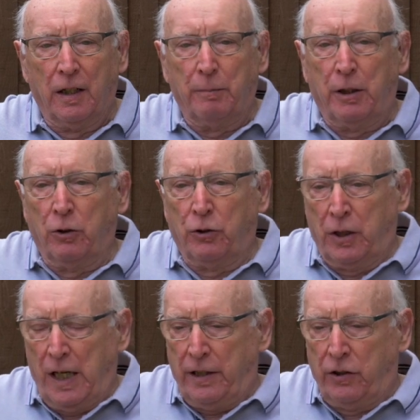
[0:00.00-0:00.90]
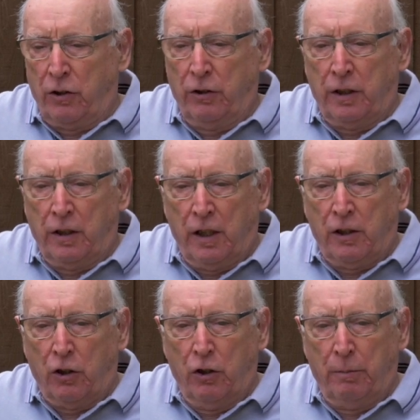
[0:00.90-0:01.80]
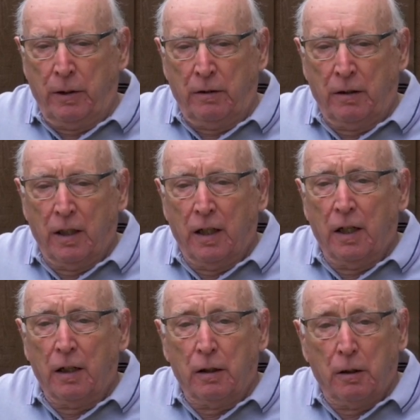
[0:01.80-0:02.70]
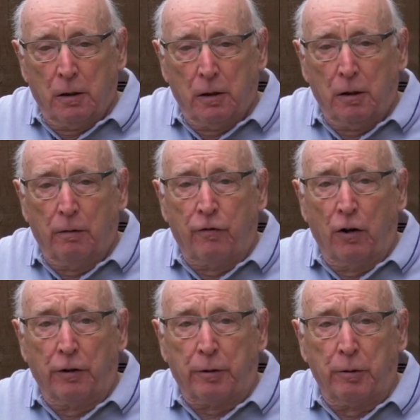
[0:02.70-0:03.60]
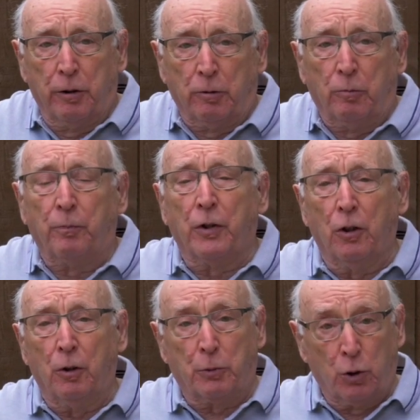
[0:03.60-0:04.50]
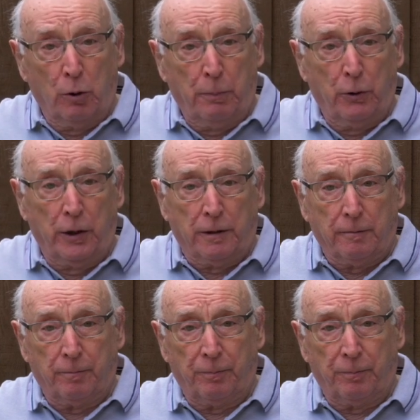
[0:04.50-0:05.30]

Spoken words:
because that is going to determine you follow through up to a point.